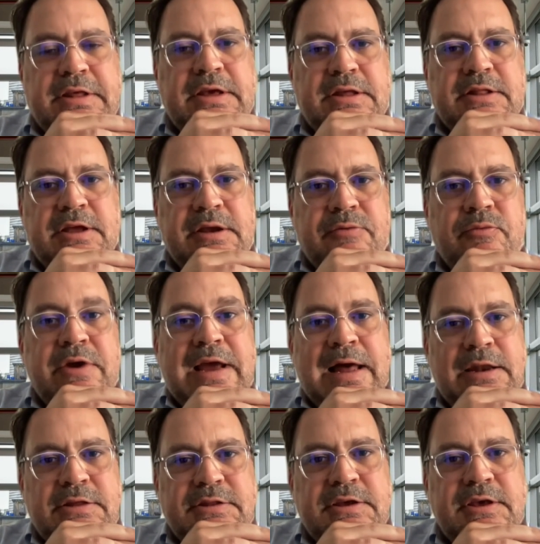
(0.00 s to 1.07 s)
the, the
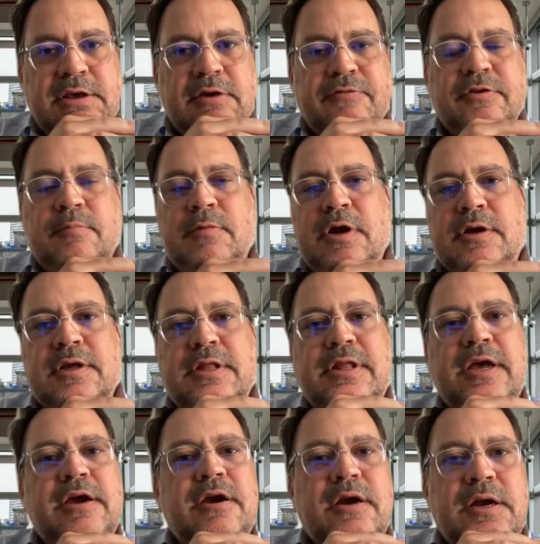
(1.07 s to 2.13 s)
reality of the market
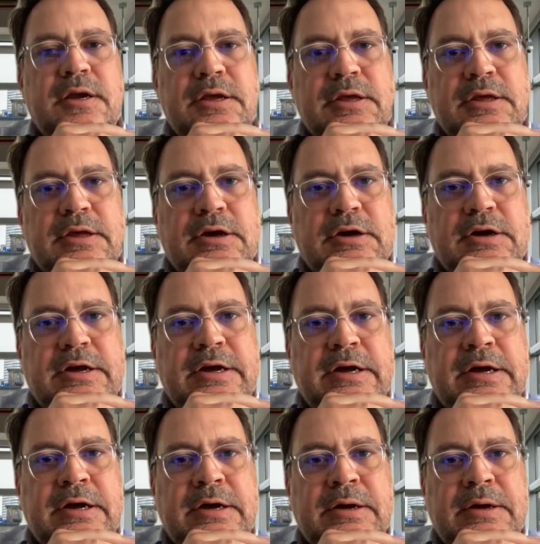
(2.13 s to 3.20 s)
there
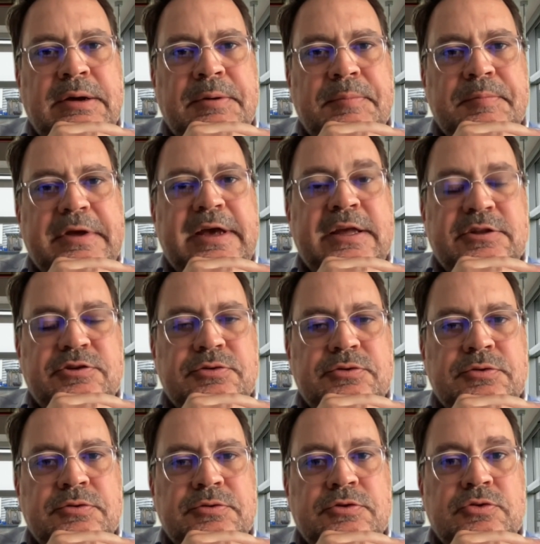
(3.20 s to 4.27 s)
um, and
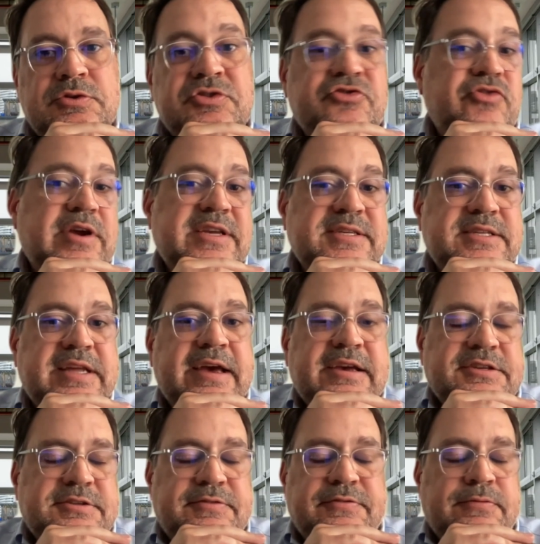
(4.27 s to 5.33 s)
to do stress
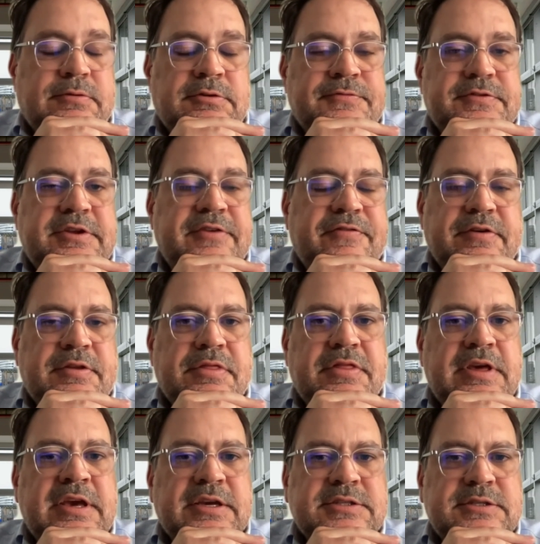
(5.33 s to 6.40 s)
tests of different
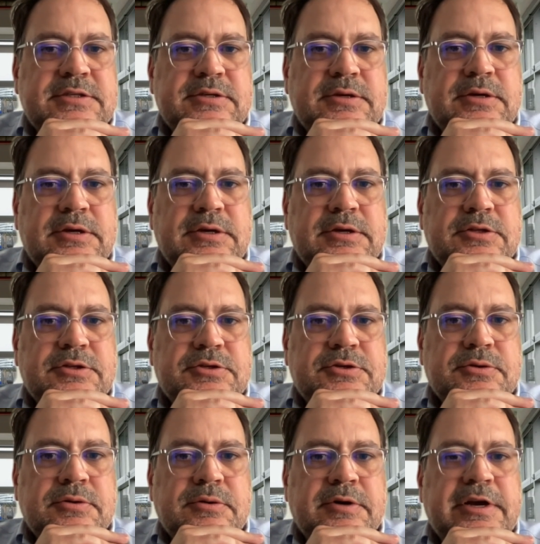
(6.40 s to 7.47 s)
things
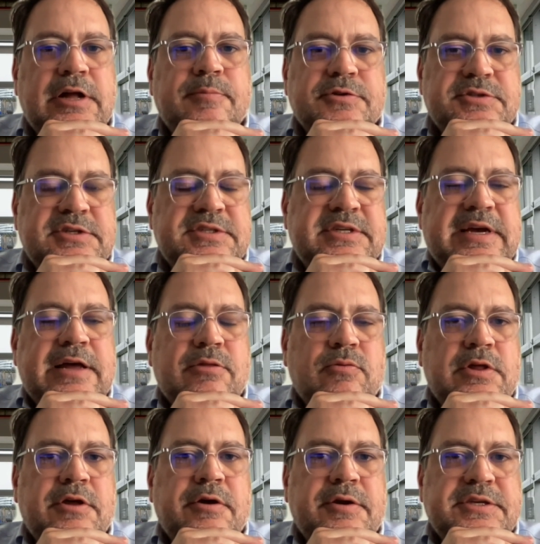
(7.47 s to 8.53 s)
to help us decide
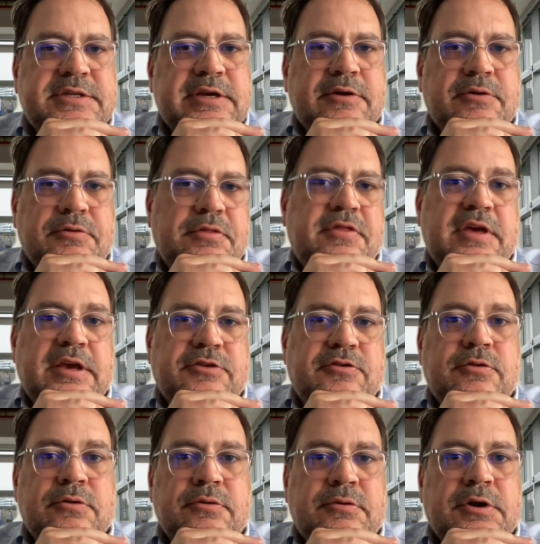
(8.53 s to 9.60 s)
whether it's a good thing
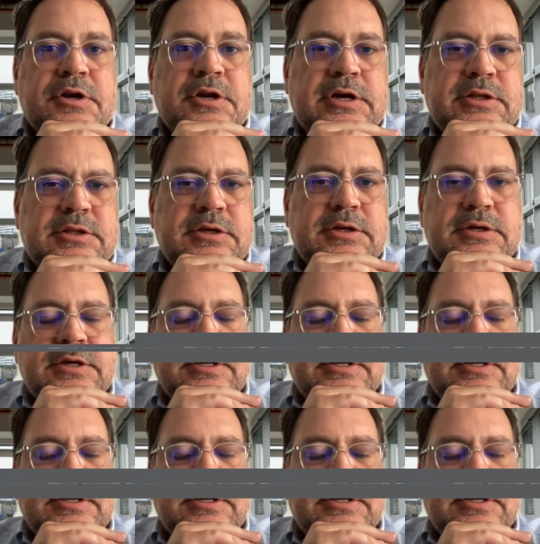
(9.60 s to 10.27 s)
to do or not.